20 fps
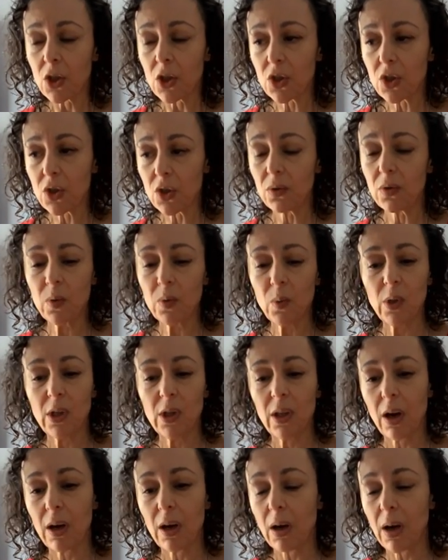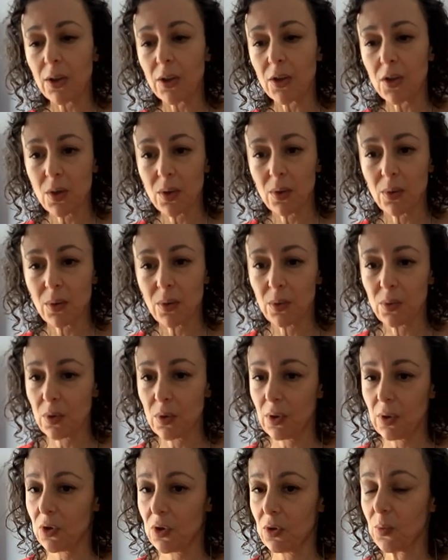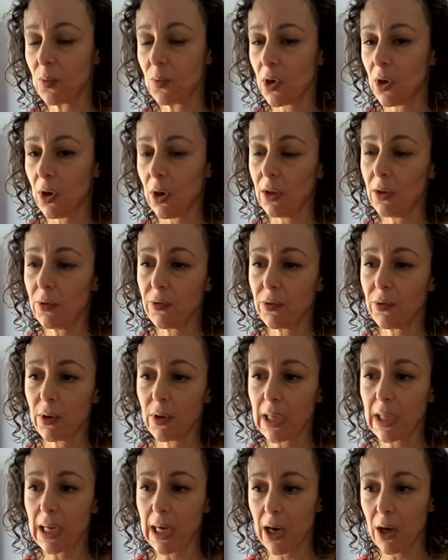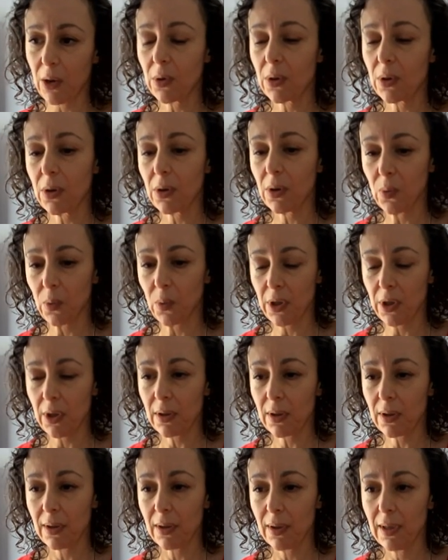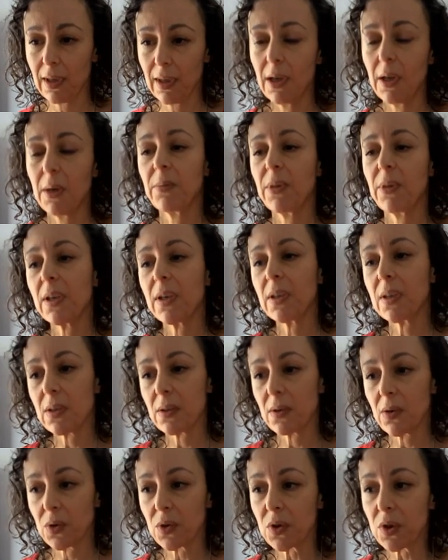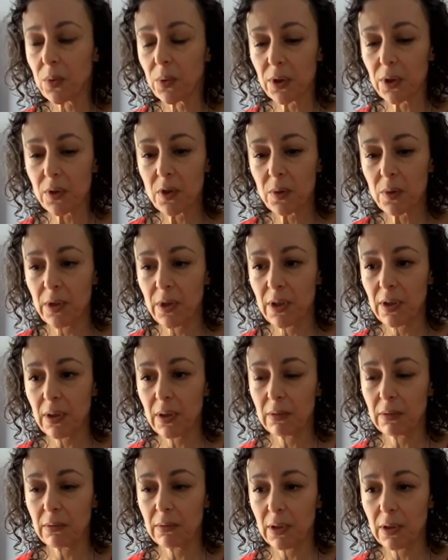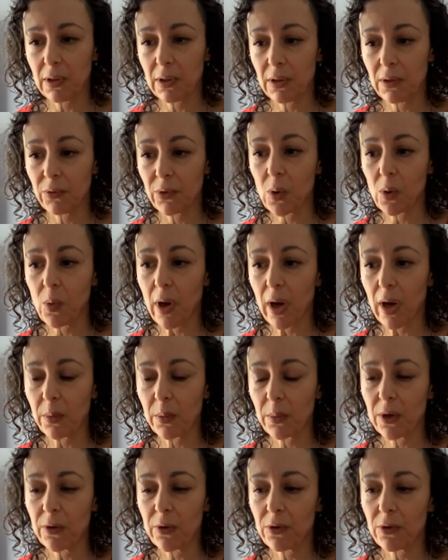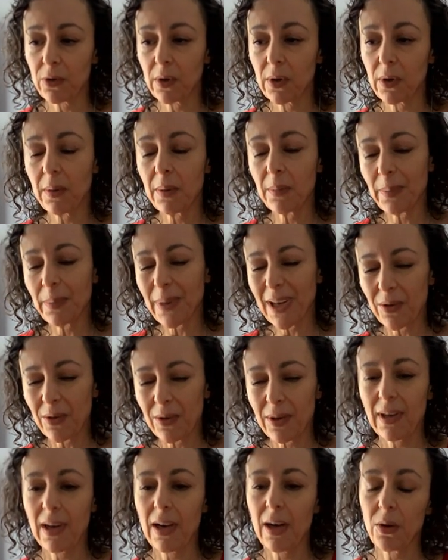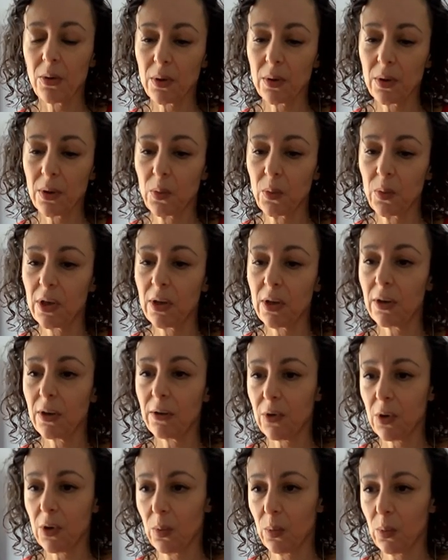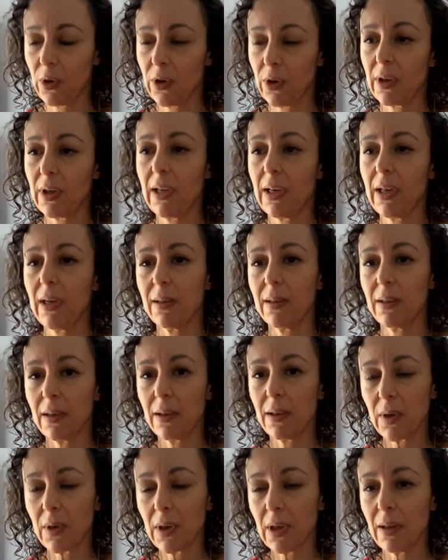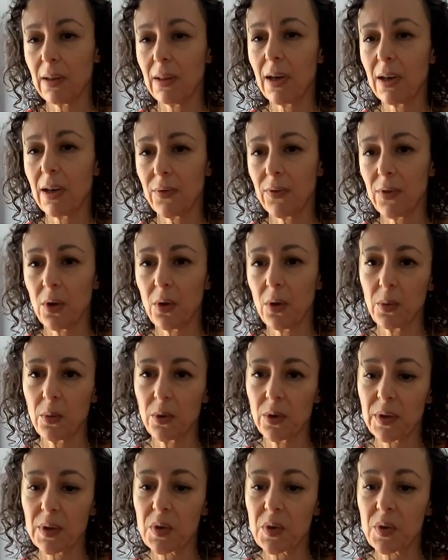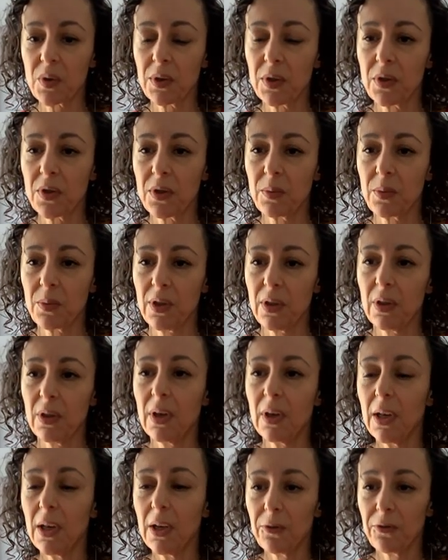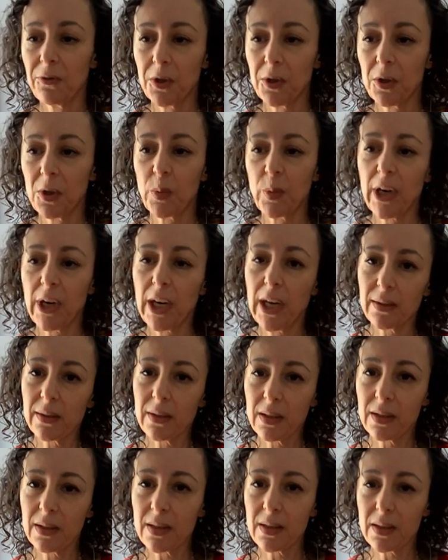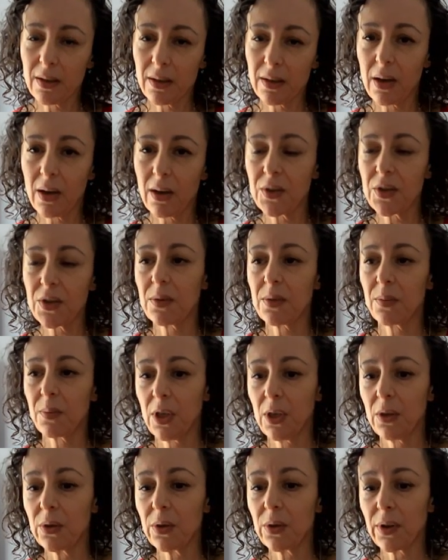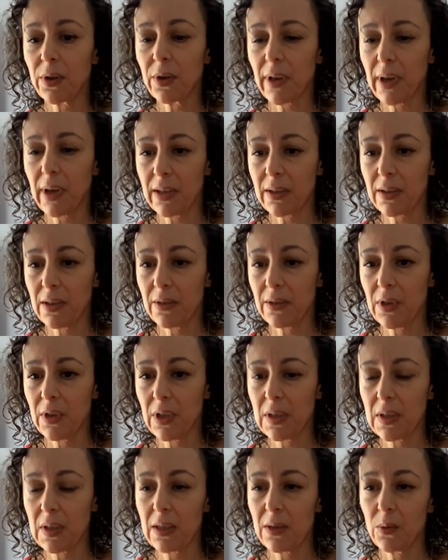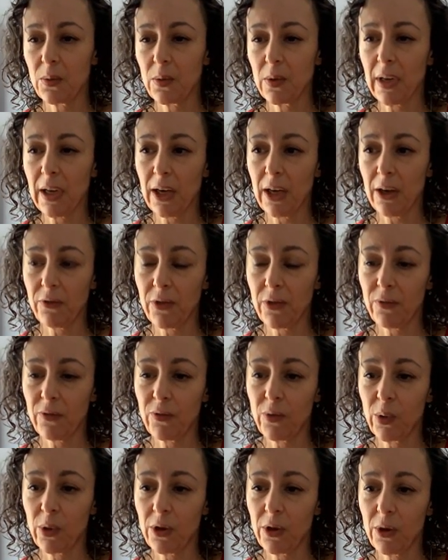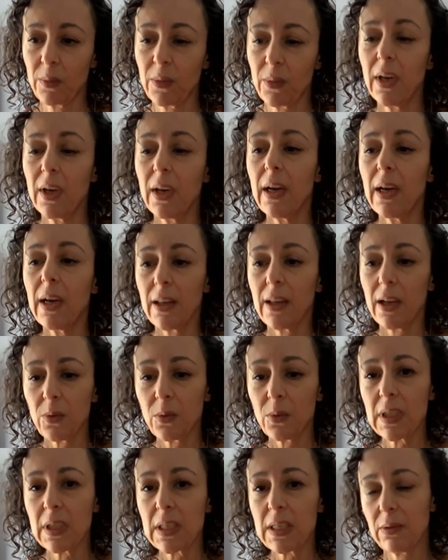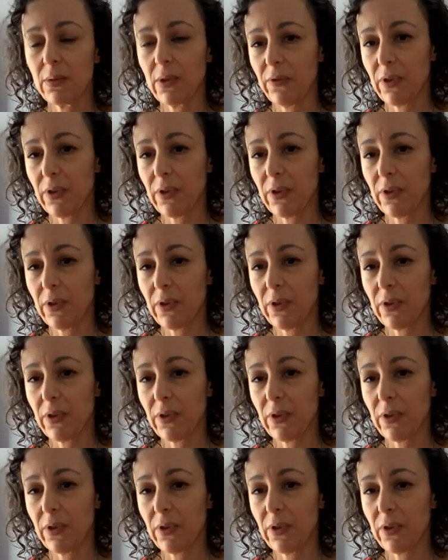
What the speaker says: The student will log on to a Zoom call for an hour a week. Plus, there's going to be a requirement for about an hour a week of homework. And a lot of the homework is going to be field practice. There are some e-learning activities that we'll have for them that will